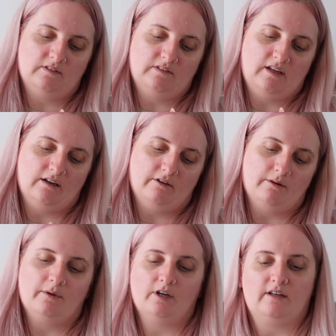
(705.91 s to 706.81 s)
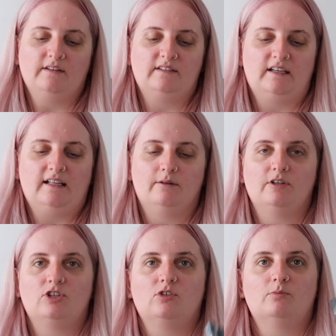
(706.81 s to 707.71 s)
Serum Concealer,
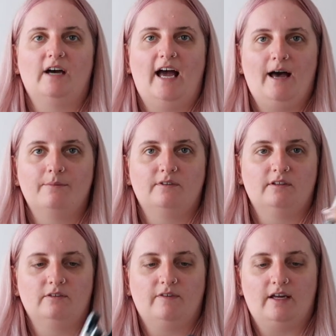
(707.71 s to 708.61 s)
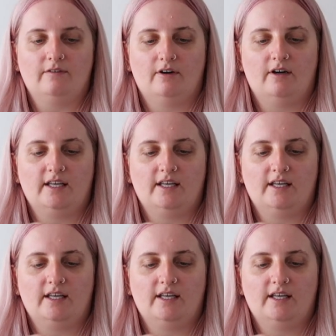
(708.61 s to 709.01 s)
which is my absolute favourite.